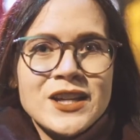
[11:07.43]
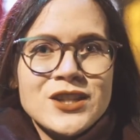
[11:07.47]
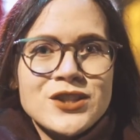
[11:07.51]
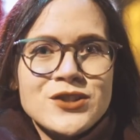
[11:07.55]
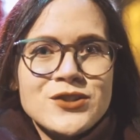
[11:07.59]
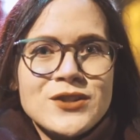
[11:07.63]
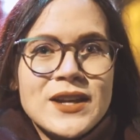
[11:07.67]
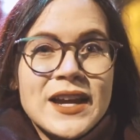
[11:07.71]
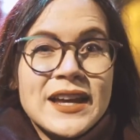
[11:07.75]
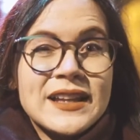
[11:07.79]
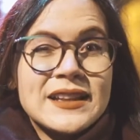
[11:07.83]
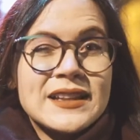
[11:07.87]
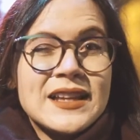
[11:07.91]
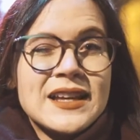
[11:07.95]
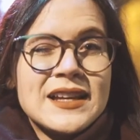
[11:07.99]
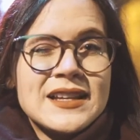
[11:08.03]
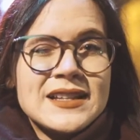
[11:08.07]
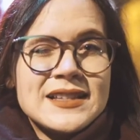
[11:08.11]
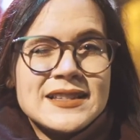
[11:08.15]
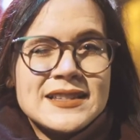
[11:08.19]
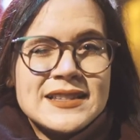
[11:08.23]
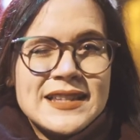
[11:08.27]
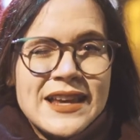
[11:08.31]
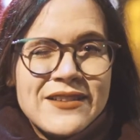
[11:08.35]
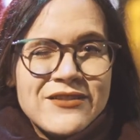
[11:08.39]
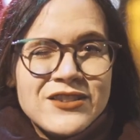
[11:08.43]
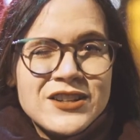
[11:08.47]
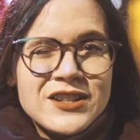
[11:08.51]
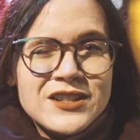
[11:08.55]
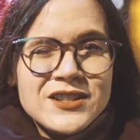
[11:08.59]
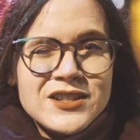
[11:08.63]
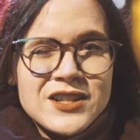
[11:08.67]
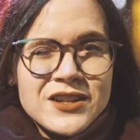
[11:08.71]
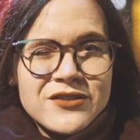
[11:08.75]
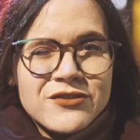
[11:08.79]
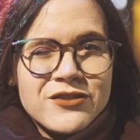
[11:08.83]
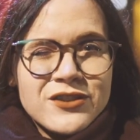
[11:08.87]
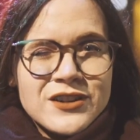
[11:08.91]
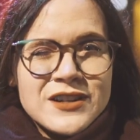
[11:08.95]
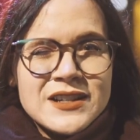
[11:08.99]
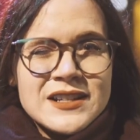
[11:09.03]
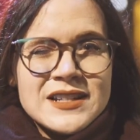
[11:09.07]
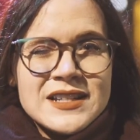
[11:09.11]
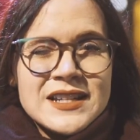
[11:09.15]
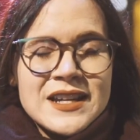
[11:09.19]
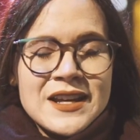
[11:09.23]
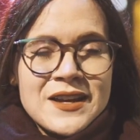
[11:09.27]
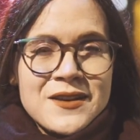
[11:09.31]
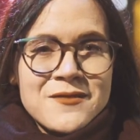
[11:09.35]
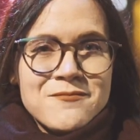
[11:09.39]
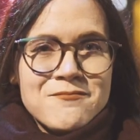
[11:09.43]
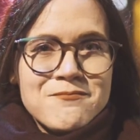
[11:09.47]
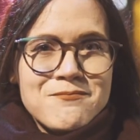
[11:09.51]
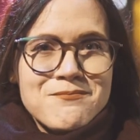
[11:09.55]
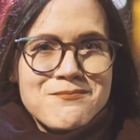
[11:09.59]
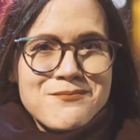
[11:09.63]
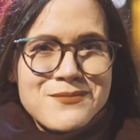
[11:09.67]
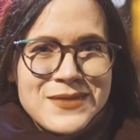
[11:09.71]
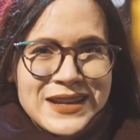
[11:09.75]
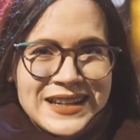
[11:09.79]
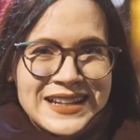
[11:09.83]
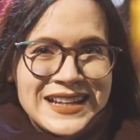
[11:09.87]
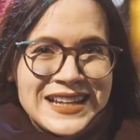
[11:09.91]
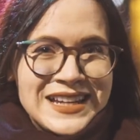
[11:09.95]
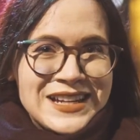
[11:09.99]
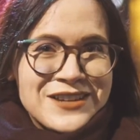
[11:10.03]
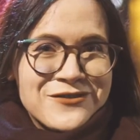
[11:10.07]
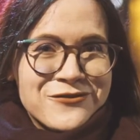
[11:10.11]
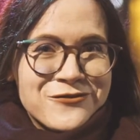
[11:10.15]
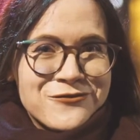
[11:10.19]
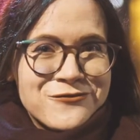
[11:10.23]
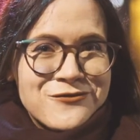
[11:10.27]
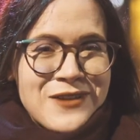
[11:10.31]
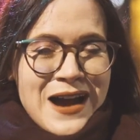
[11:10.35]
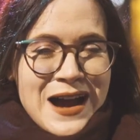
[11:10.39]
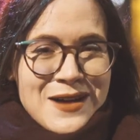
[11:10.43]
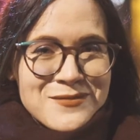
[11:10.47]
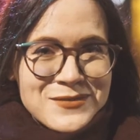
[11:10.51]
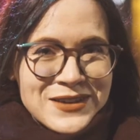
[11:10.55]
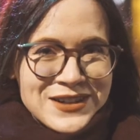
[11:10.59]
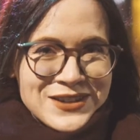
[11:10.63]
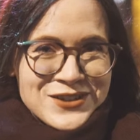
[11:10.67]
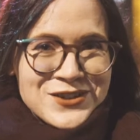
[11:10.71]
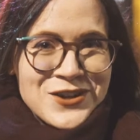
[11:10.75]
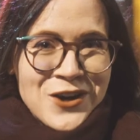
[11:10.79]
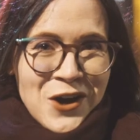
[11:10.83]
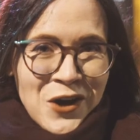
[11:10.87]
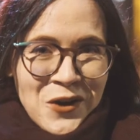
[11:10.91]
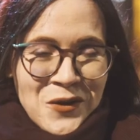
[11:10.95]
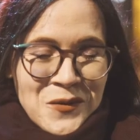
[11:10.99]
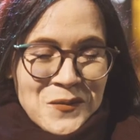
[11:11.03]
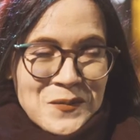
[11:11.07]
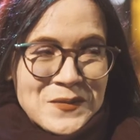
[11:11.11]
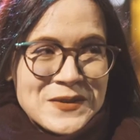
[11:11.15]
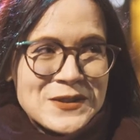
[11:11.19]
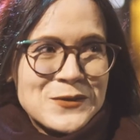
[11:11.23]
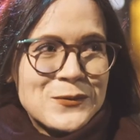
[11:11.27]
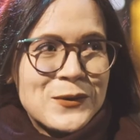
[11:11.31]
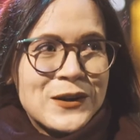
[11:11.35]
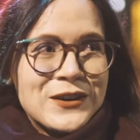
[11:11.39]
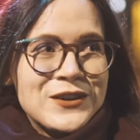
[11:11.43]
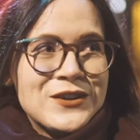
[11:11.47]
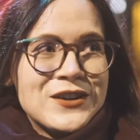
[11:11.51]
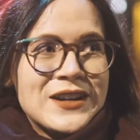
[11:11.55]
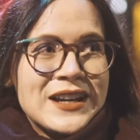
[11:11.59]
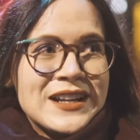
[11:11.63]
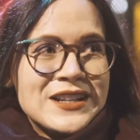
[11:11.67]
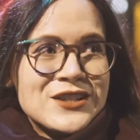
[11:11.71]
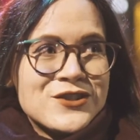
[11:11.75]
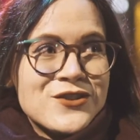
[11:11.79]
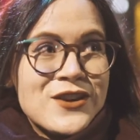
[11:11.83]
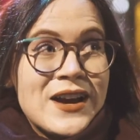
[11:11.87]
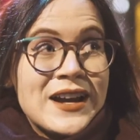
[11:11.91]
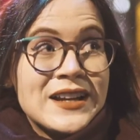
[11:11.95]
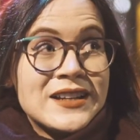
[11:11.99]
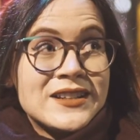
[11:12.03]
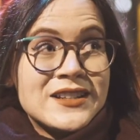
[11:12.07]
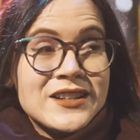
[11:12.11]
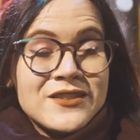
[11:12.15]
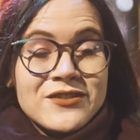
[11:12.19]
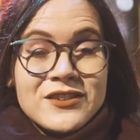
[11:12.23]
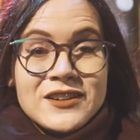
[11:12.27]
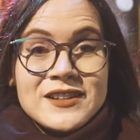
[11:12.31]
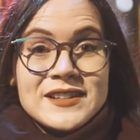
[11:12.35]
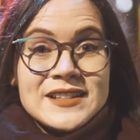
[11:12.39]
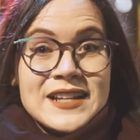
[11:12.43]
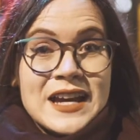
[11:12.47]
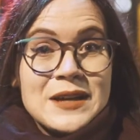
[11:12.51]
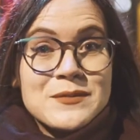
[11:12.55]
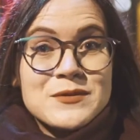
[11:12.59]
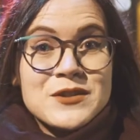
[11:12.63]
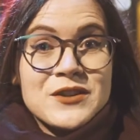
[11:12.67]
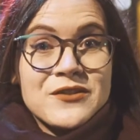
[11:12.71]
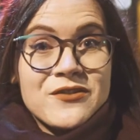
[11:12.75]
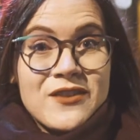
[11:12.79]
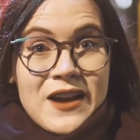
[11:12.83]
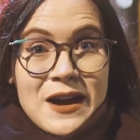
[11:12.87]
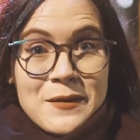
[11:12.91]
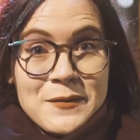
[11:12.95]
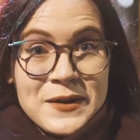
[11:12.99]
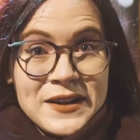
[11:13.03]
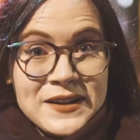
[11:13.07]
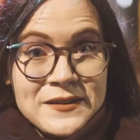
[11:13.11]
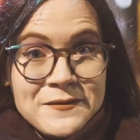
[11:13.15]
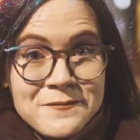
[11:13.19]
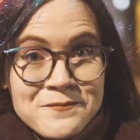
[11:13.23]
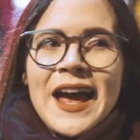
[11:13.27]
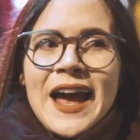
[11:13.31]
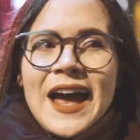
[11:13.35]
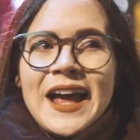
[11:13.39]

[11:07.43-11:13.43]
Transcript: You get 7 different mini ramen shops where you can try different types of ramen,